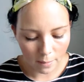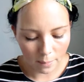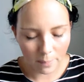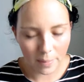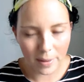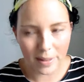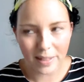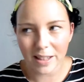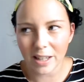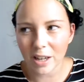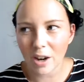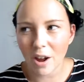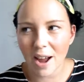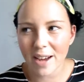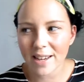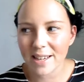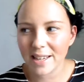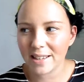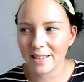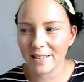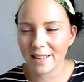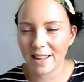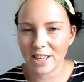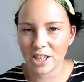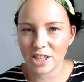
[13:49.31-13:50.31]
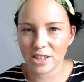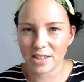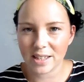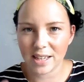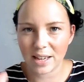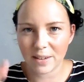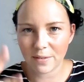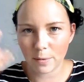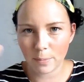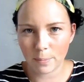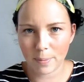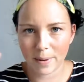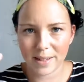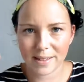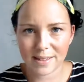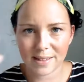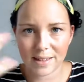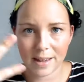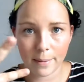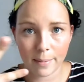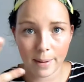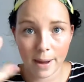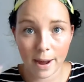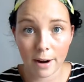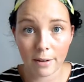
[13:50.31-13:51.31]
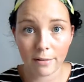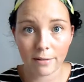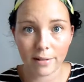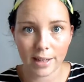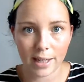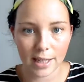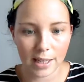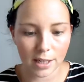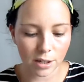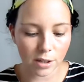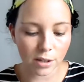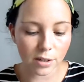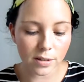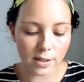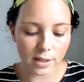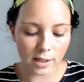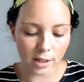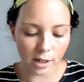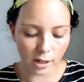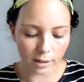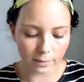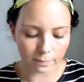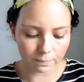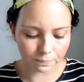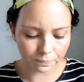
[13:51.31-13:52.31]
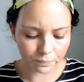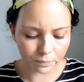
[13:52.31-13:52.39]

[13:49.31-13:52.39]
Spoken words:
But the lighting that just never picks it up how it really looks, you know.